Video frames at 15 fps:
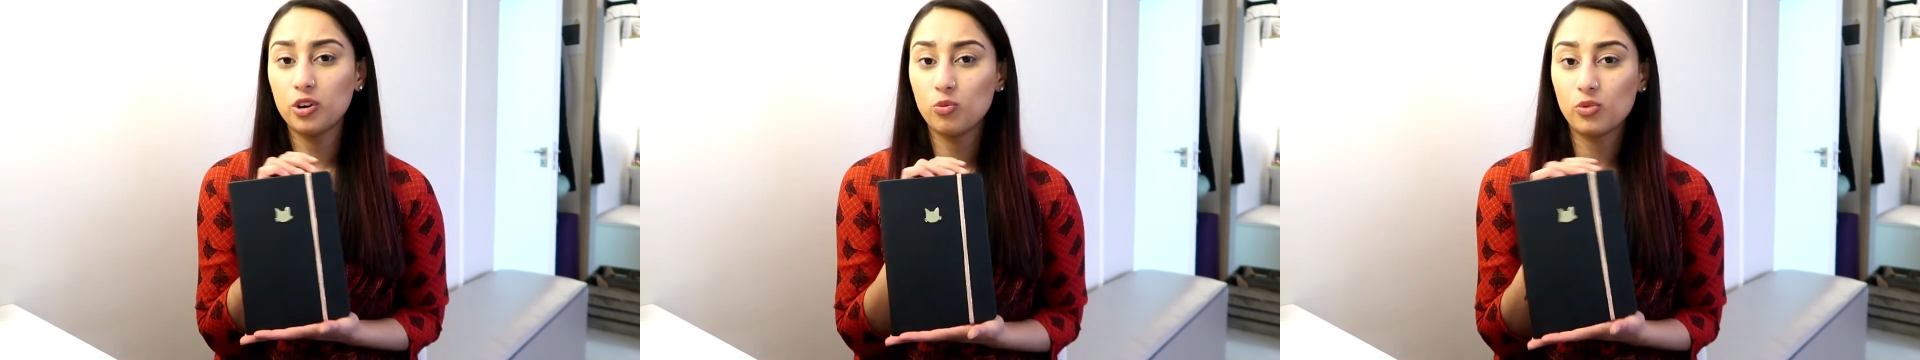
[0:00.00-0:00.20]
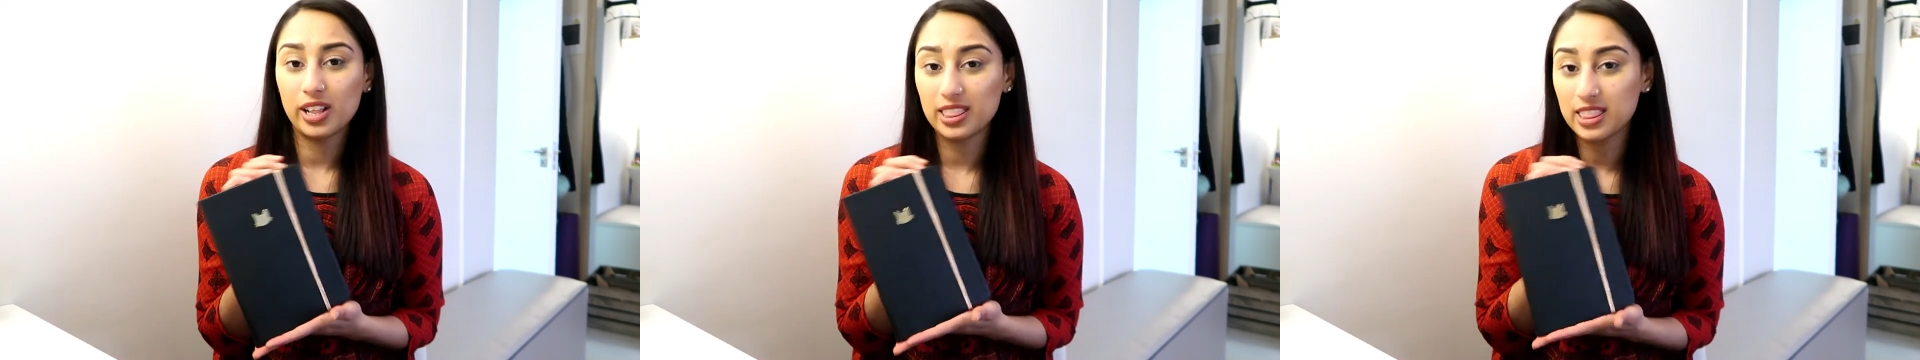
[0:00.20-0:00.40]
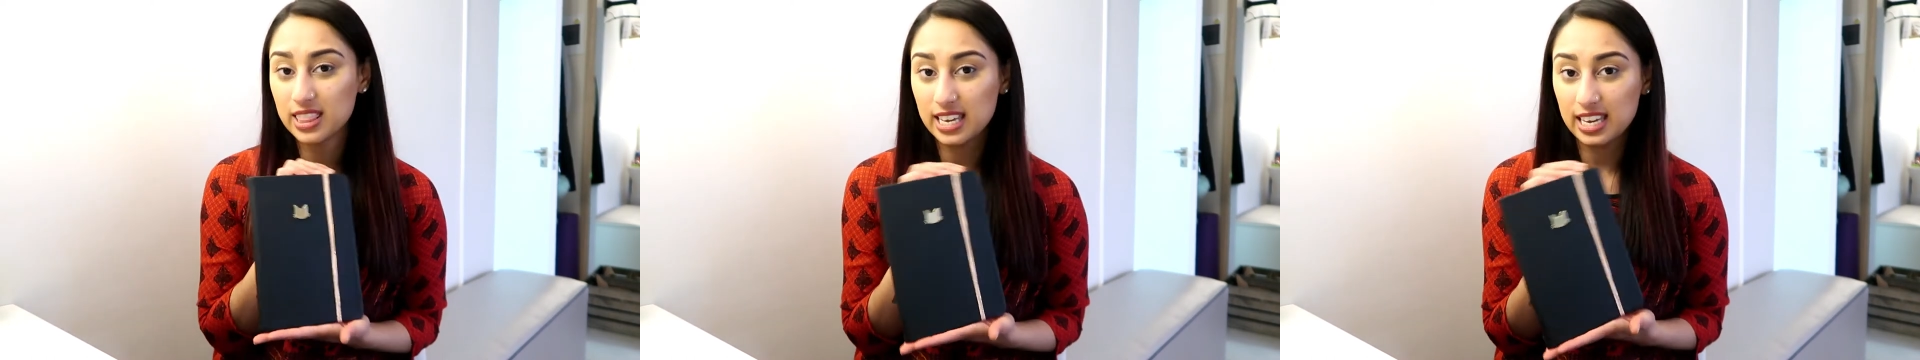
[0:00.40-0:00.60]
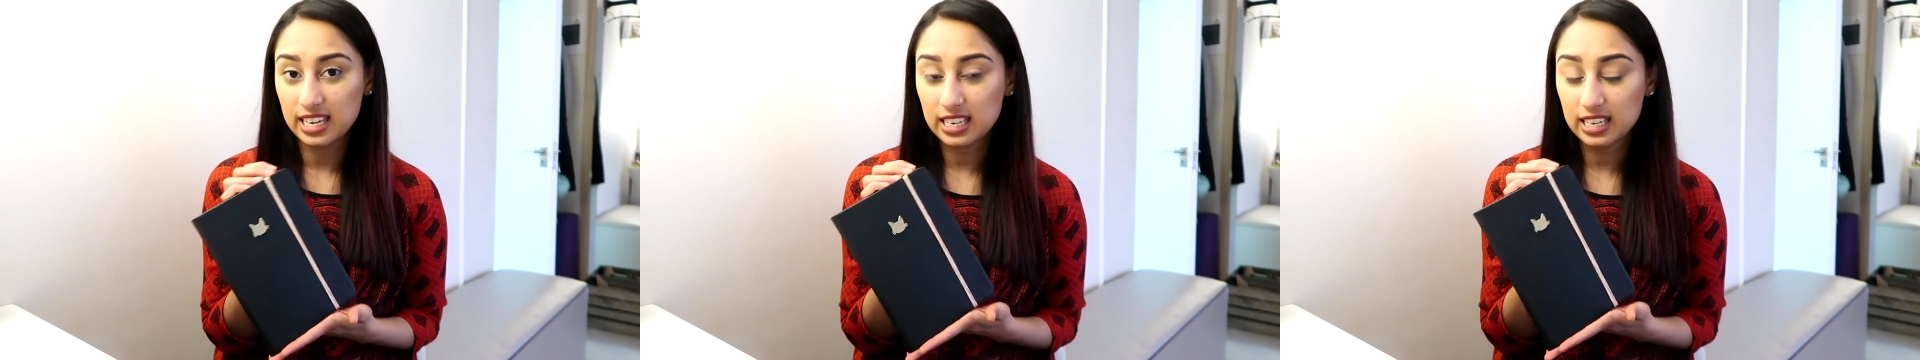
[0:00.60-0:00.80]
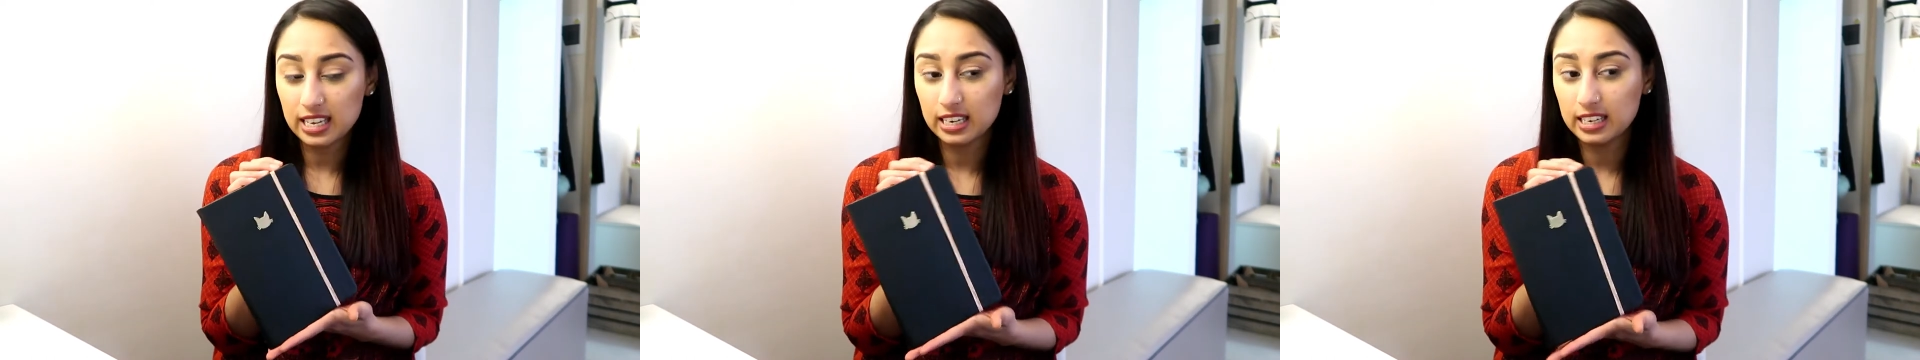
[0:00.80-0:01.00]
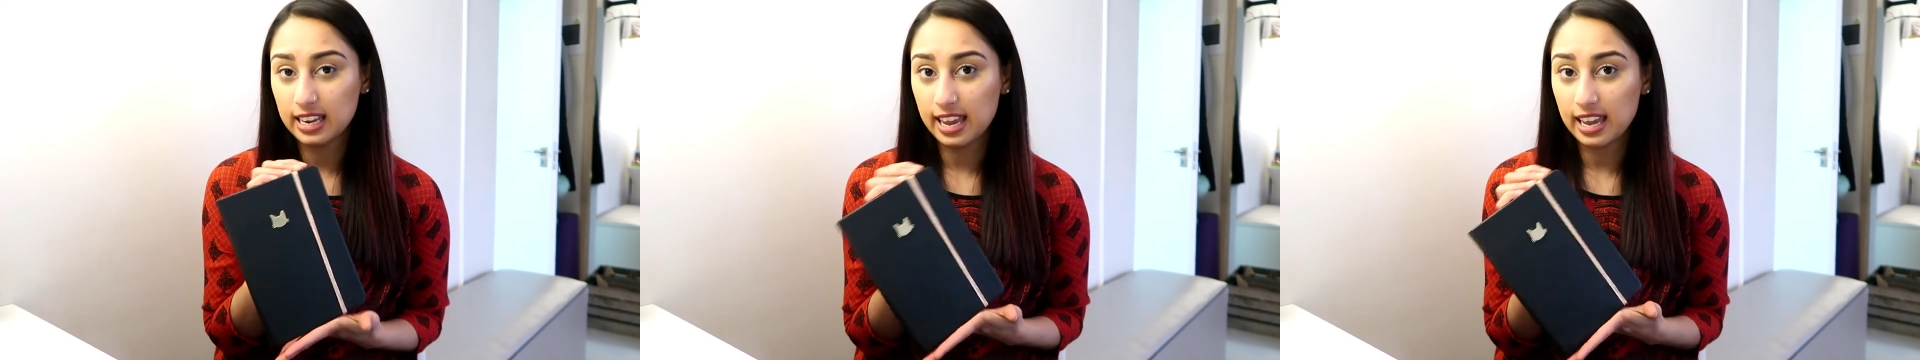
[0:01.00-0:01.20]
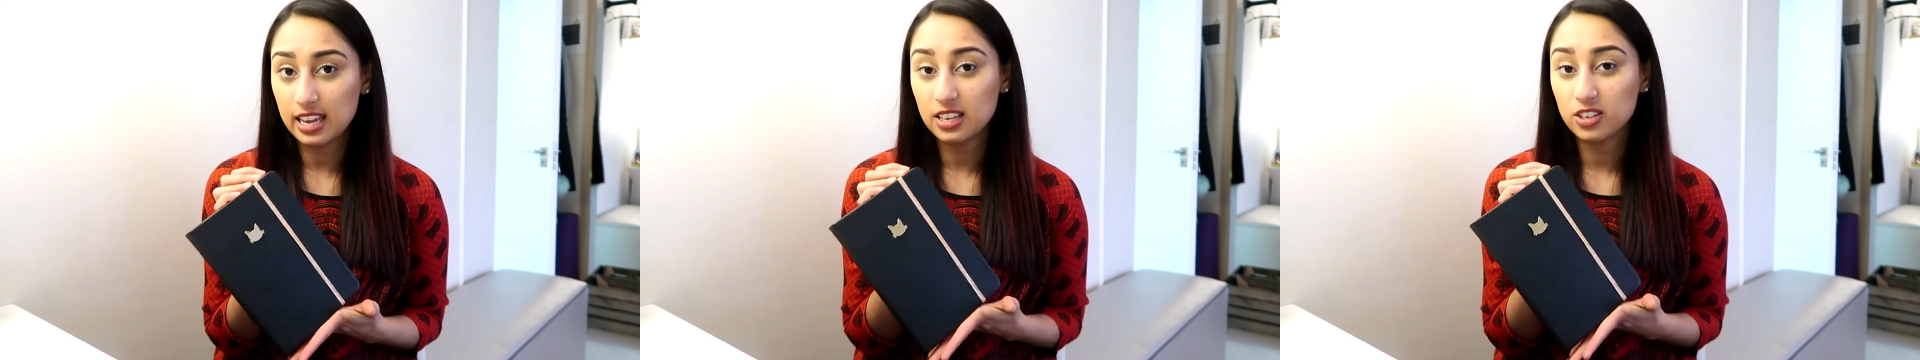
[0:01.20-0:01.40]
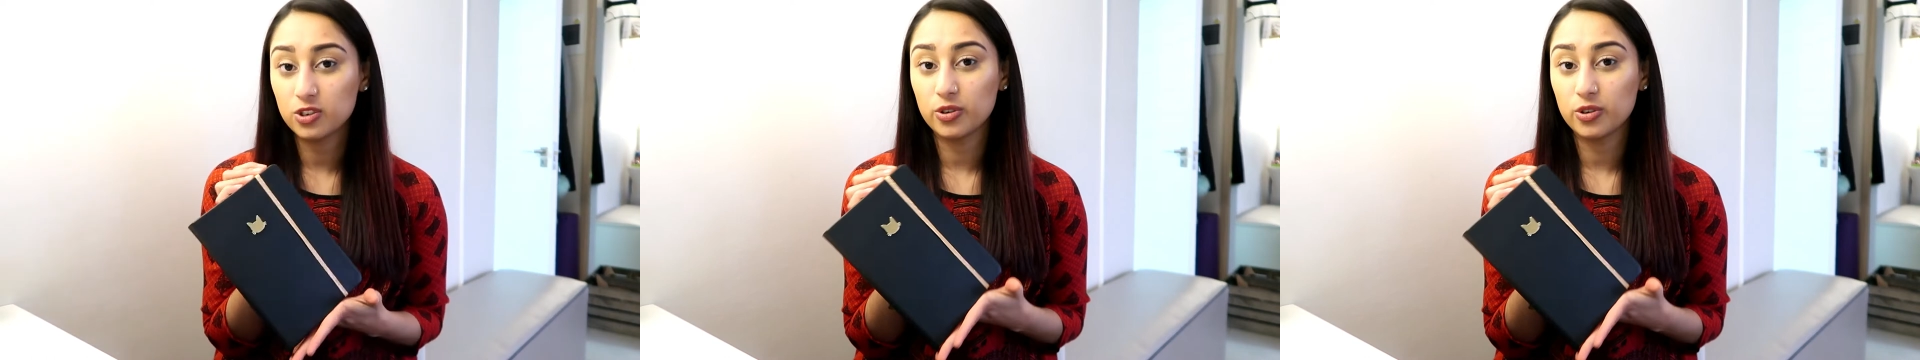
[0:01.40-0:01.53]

than one thing a day.